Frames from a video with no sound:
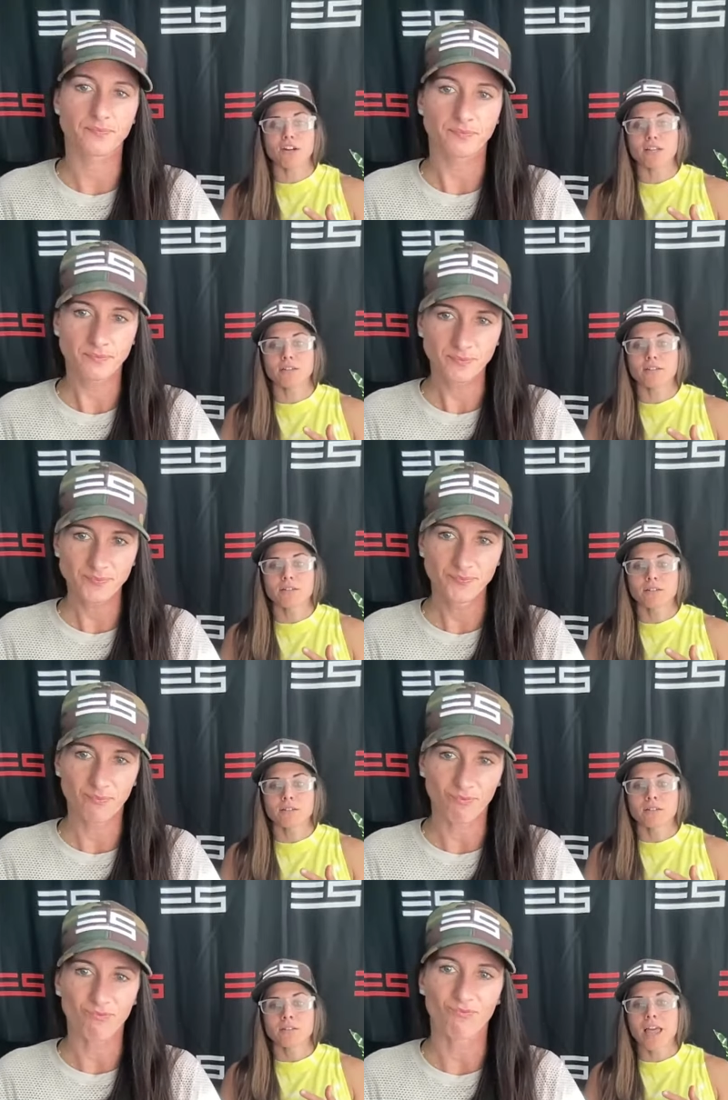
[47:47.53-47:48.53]
Speaker 1: fun.
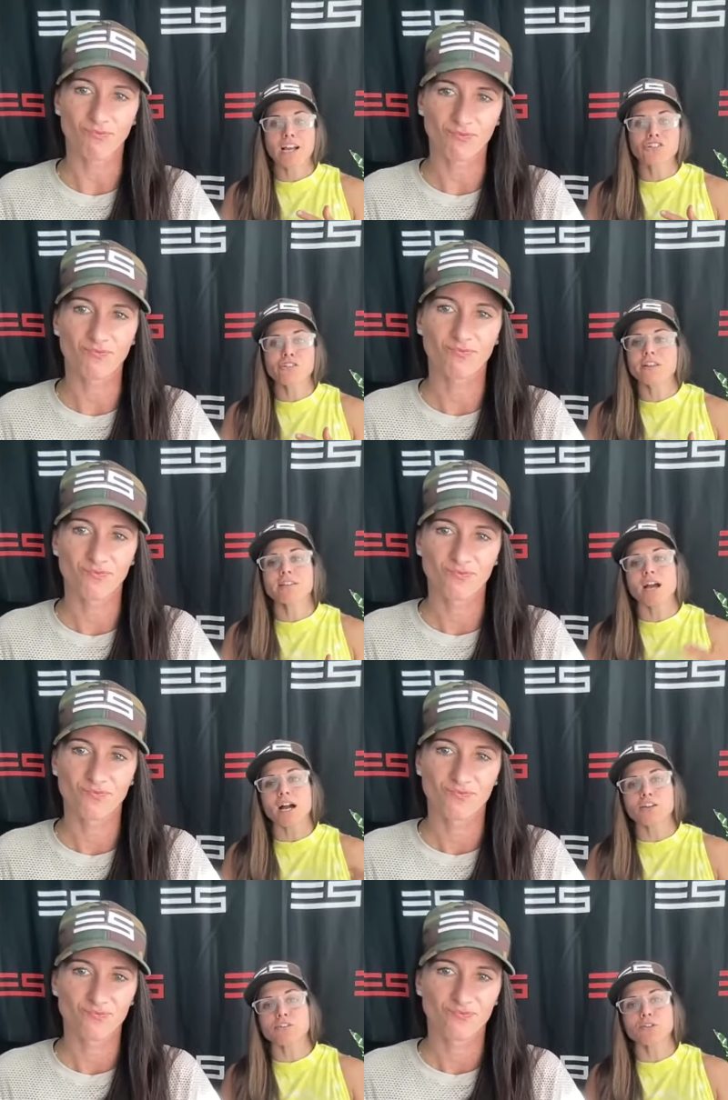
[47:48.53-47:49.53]
Actually, the
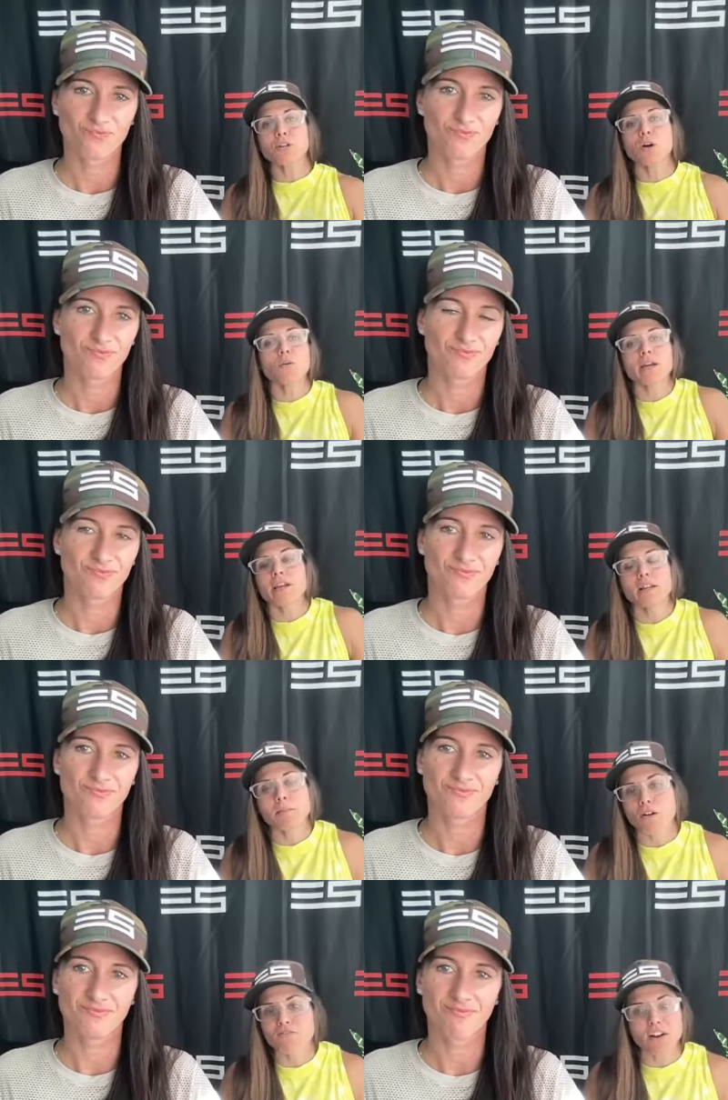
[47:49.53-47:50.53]
higher you go, it ain't
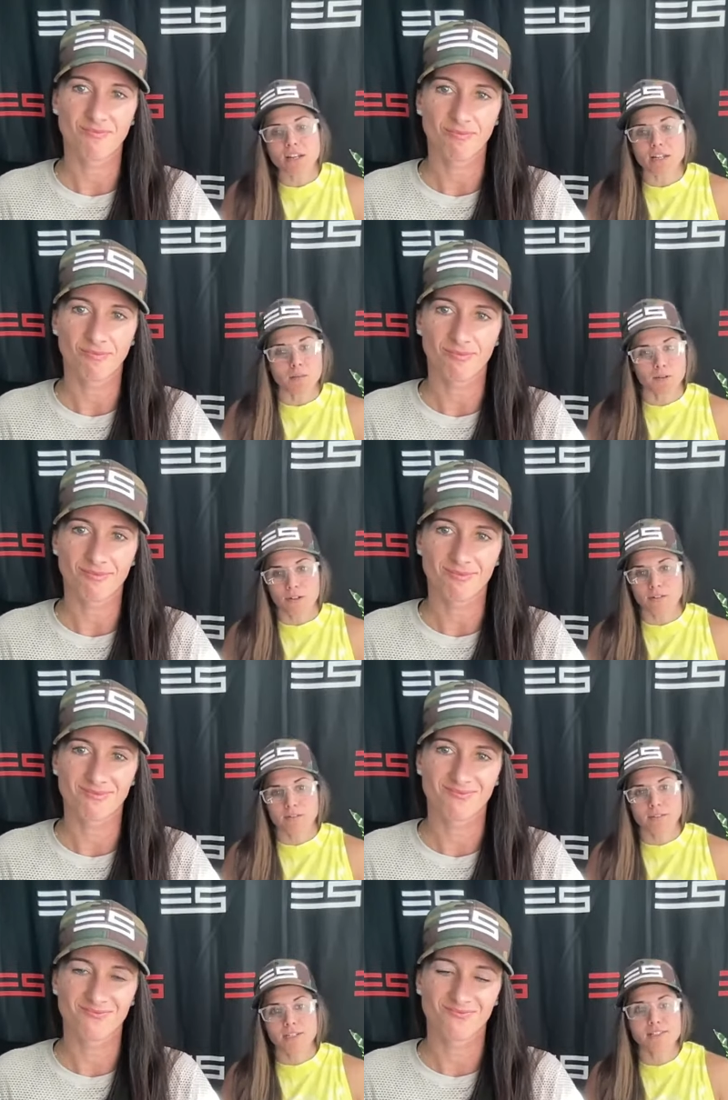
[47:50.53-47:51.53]
about fun anymore.
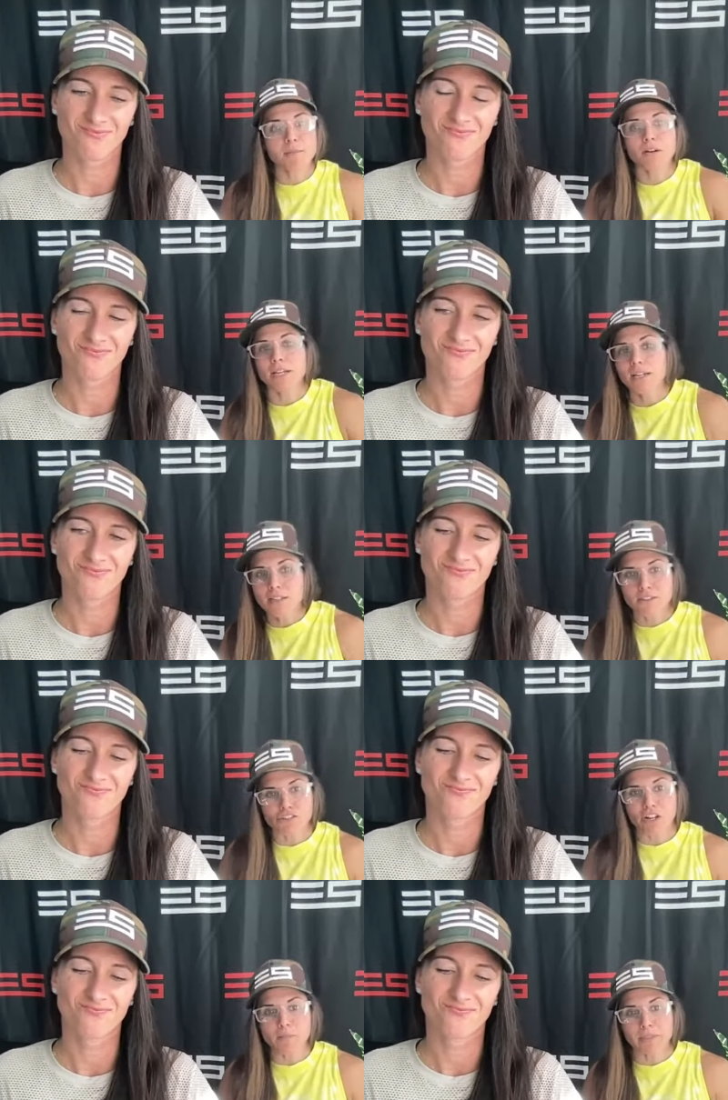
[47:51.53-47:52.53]
It's about getting the
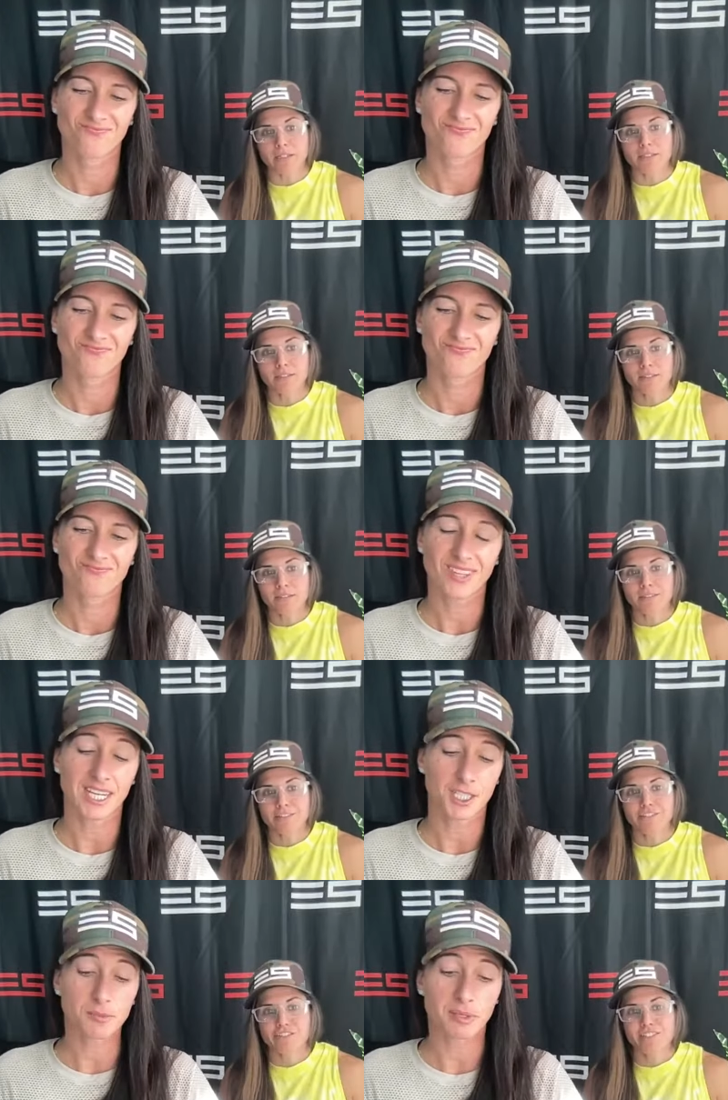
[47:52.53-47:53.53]
job done.
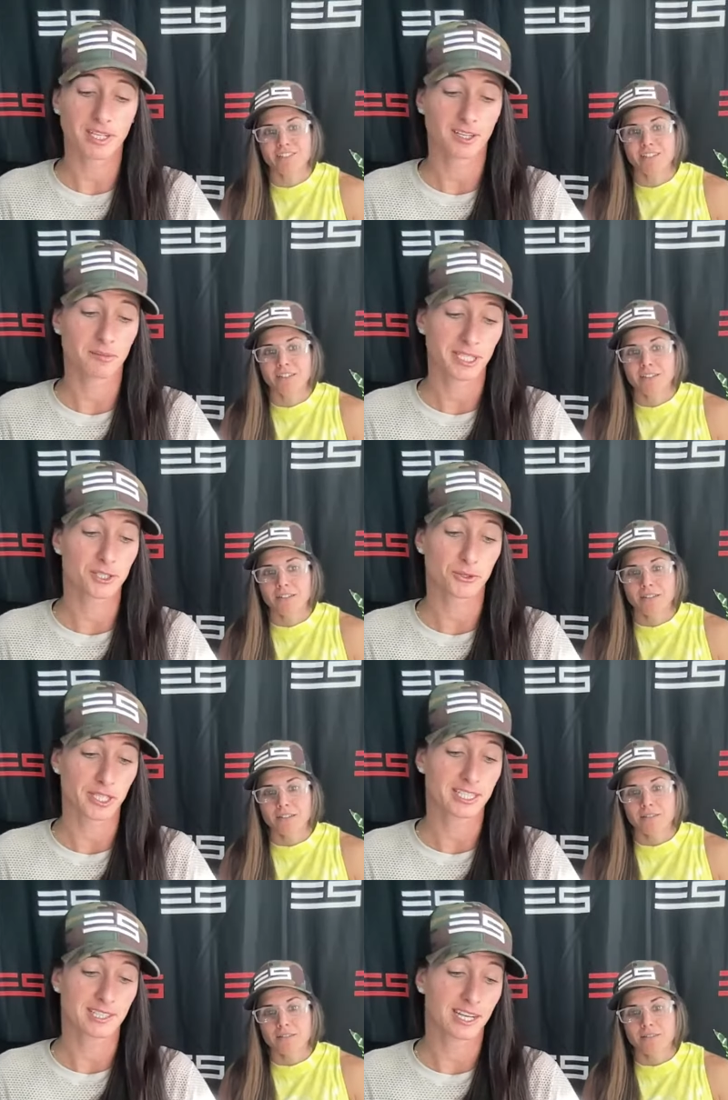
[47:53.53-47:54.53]
Speaker 2: I just put it on my
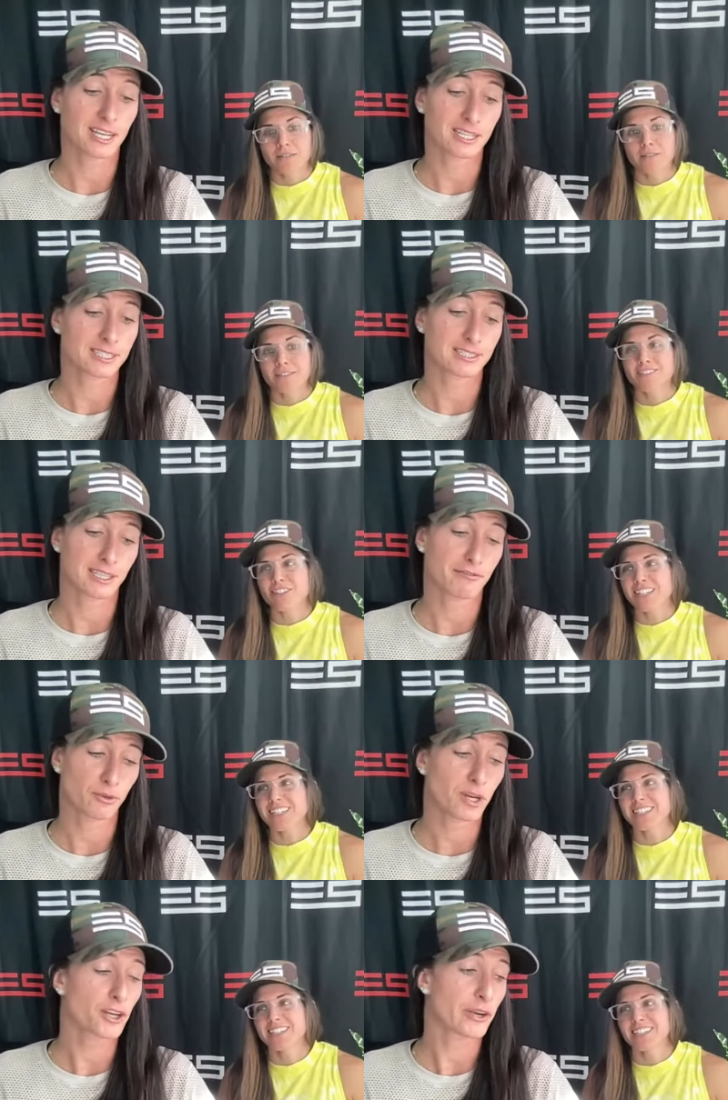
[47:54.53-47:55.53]
story today. Really? If you
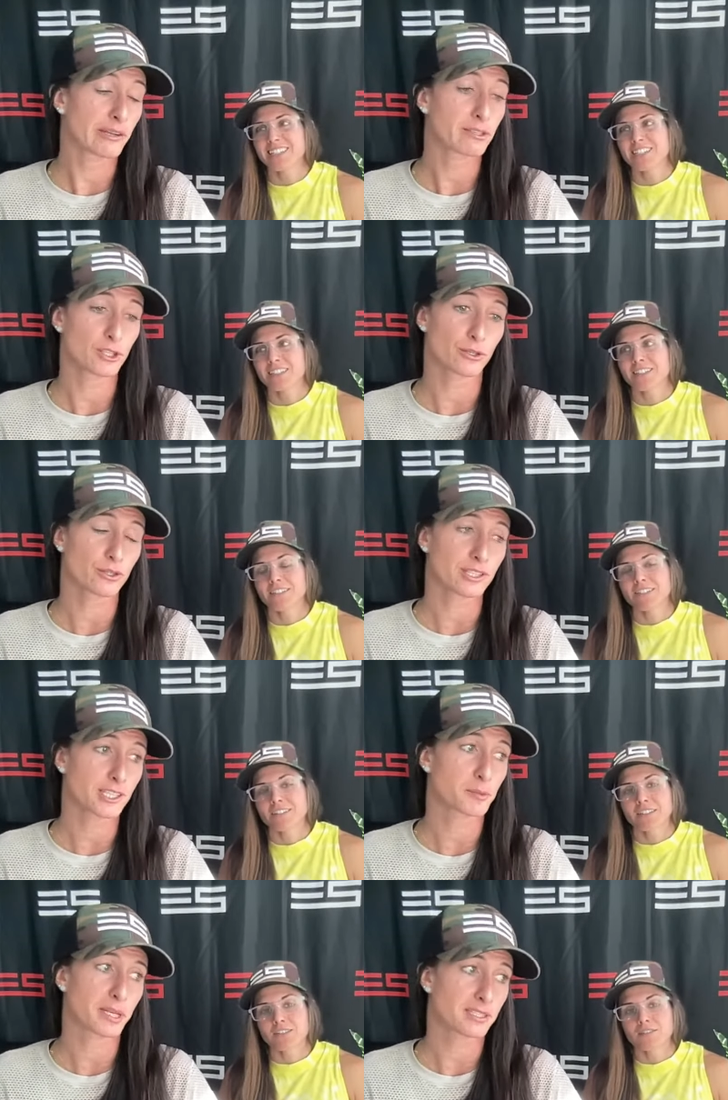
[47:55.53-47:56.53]
want great results,
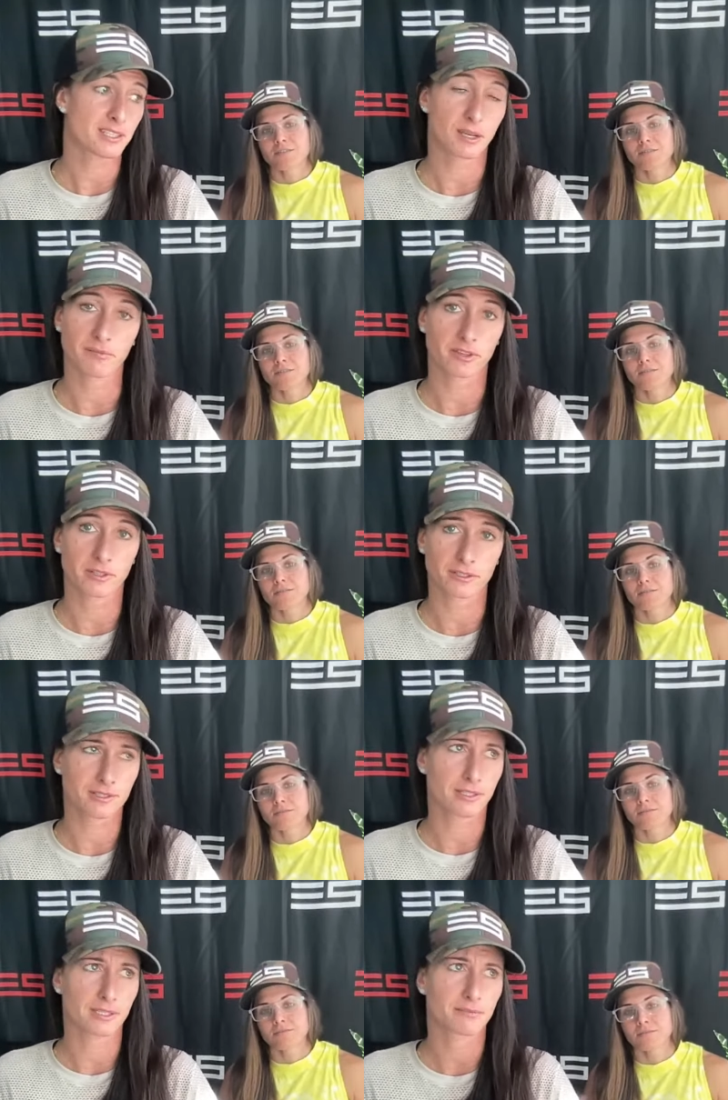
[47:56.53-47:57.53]
expect discomfort or
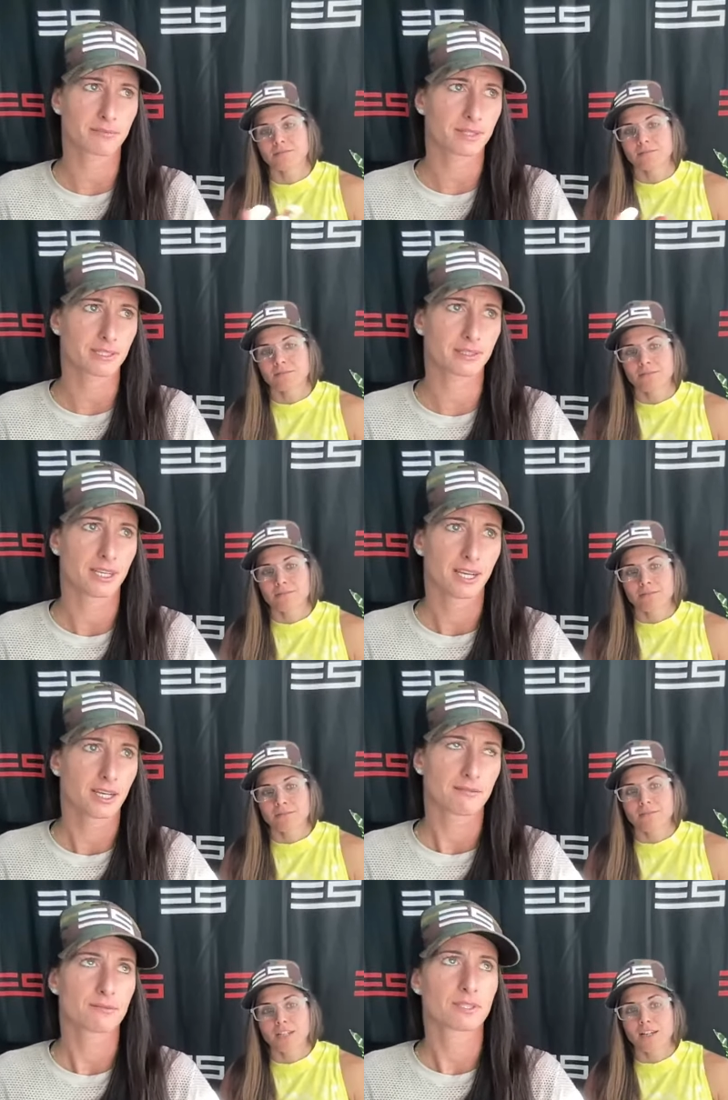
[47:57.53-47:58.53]
it's going to, it,
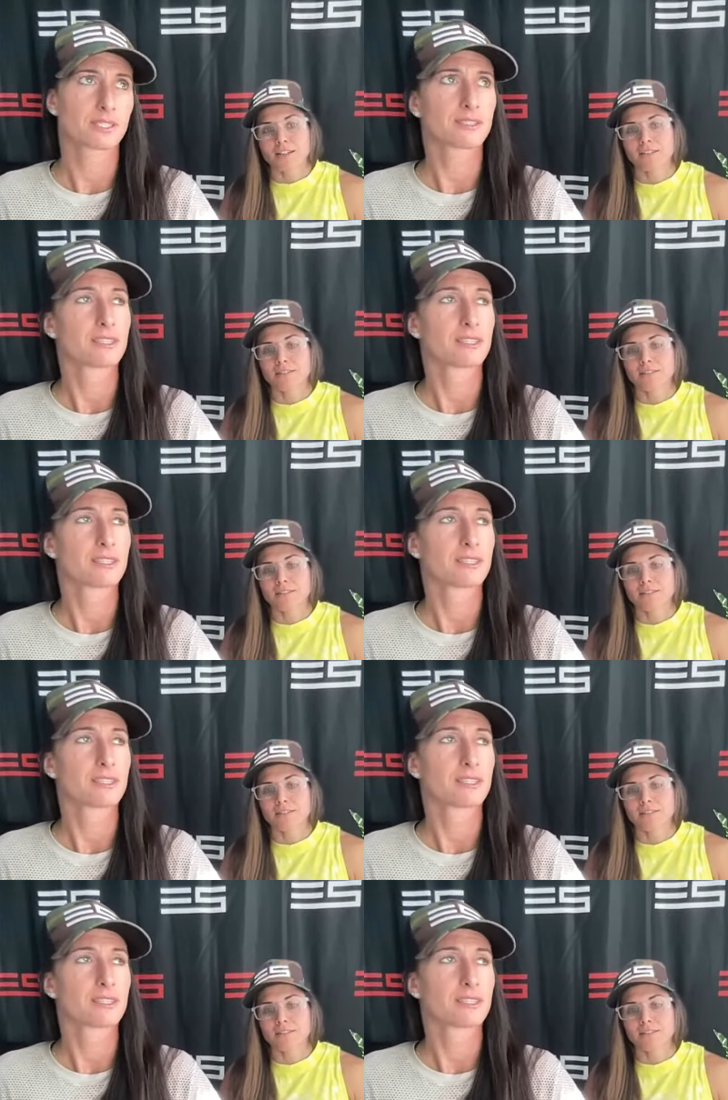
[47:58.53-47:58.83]
Speaker 1: yeah.